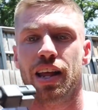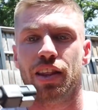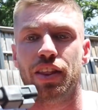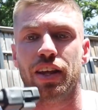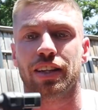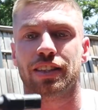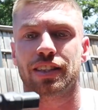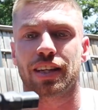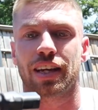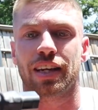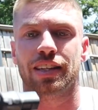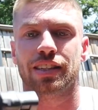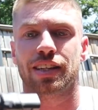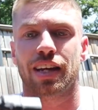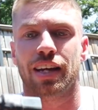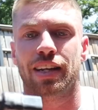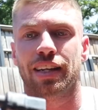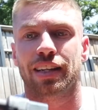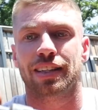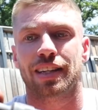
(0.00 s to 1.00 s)
This is
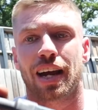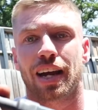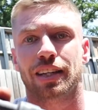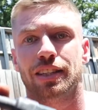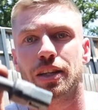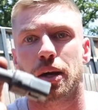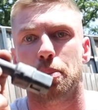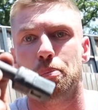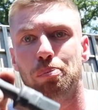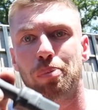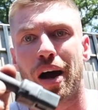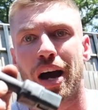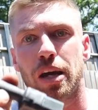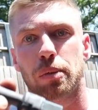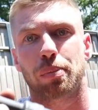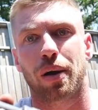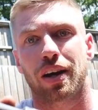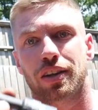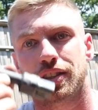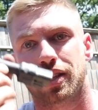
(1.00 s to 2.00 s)
an igniter
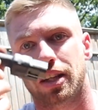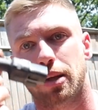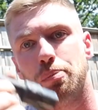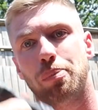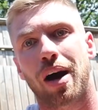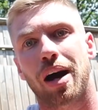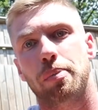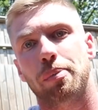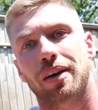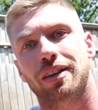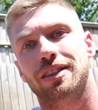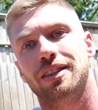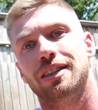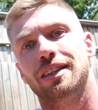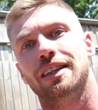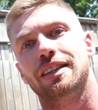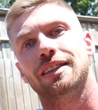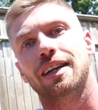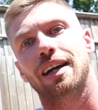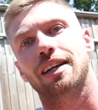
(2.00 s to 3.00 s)
bypasser. It bypasses
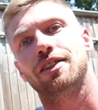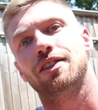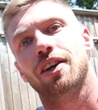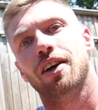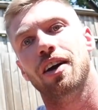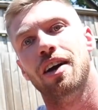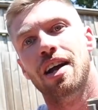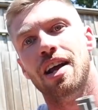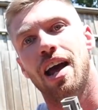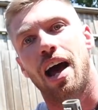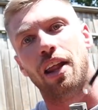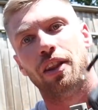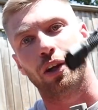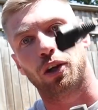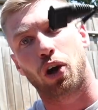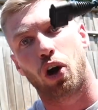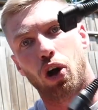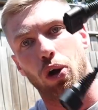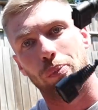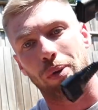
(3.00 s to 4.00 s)
the igniter and
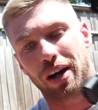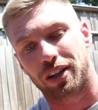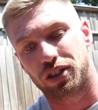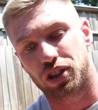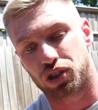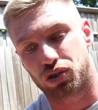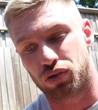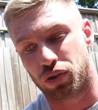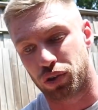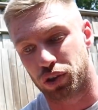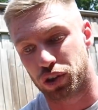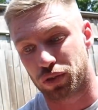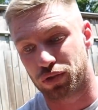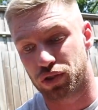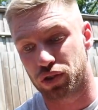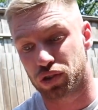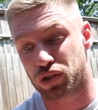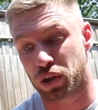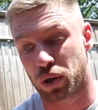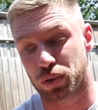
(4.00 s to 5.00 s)
the coil packs are strong enough
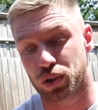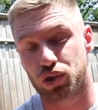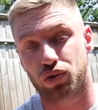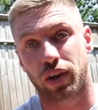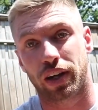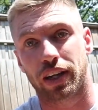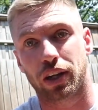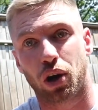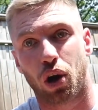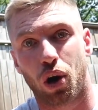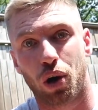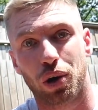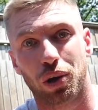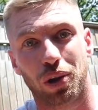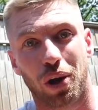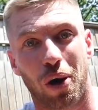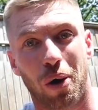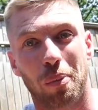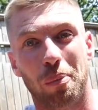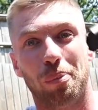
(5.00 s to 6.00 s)
to just go straight
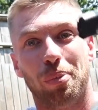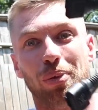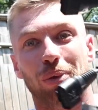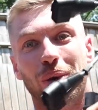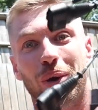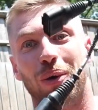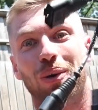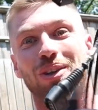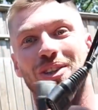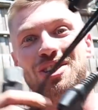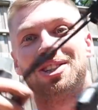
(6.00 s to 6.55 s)
coil on plug.